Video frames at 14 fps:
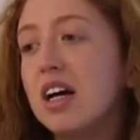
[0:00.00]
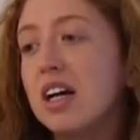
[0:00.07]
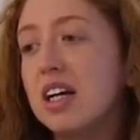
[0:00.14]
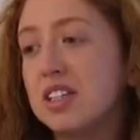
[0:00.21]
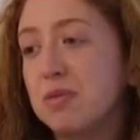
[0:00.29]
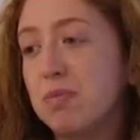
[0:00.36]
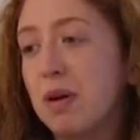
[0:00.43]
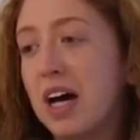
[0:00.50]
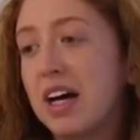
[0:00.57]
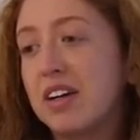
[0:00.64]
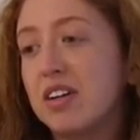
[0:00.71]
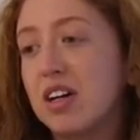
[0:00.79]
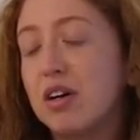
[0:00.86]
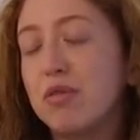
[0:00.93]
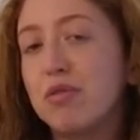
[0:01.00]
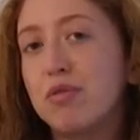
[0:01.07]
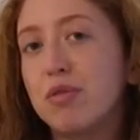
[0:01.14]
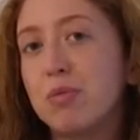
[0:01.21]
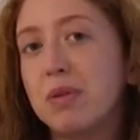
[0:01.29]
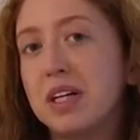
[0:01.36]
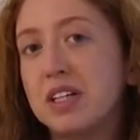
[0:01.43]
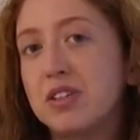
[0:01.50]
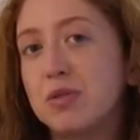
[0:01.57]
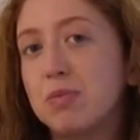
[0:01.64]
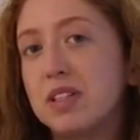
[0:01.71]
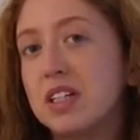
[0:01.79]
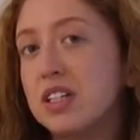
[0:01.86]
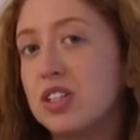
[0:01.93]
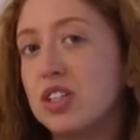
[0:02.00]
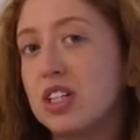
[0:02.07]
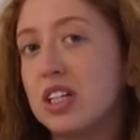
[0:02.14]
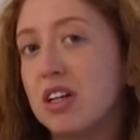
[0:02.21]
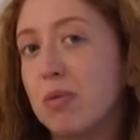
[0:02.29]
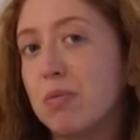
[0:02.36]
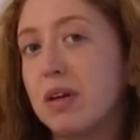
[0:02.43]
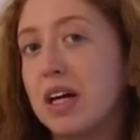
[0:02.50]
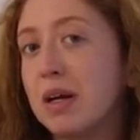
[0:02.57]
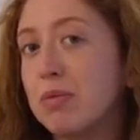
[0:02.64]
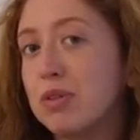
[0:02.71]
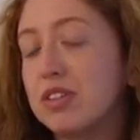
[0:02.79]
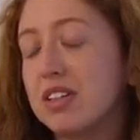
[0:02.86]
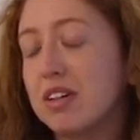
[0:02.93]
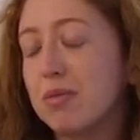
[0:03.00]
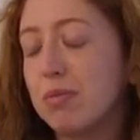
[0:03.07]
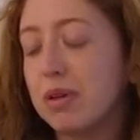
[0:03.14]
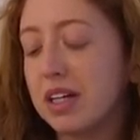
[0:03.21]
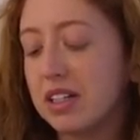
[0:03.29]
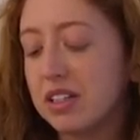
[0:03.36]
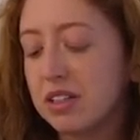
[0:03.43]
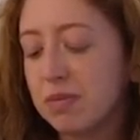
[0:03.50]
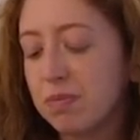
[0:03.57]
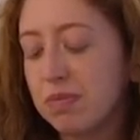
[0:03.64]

it's bad enough for me to potentially not be able to compete.